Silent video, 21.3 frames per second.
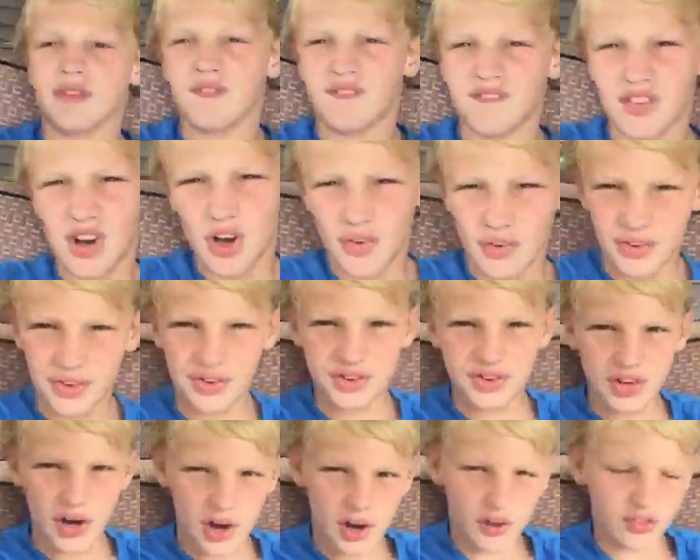info and
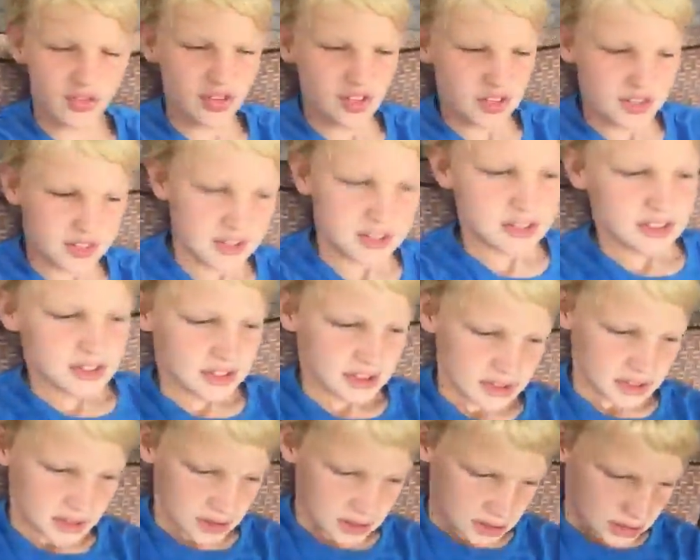stuff.
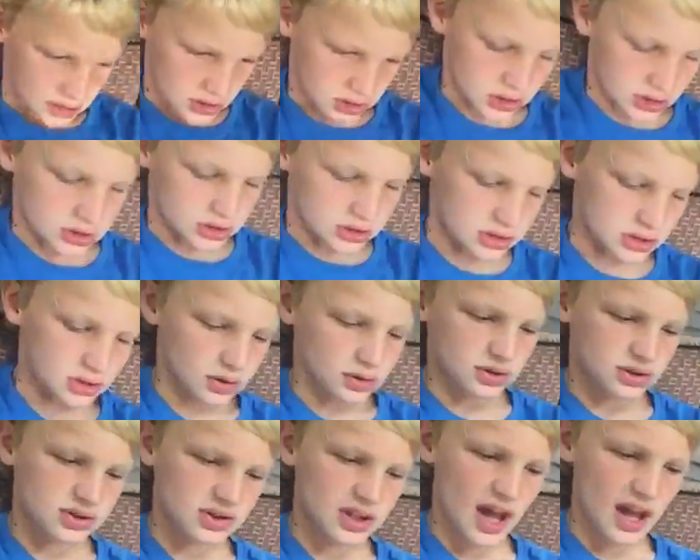
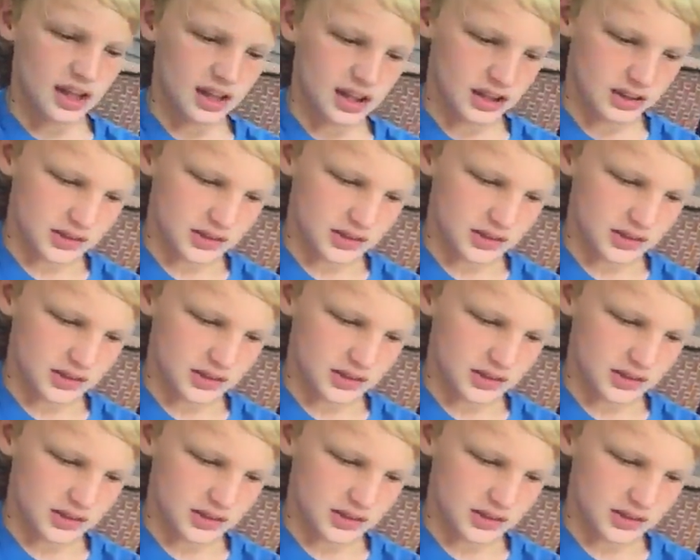So it's that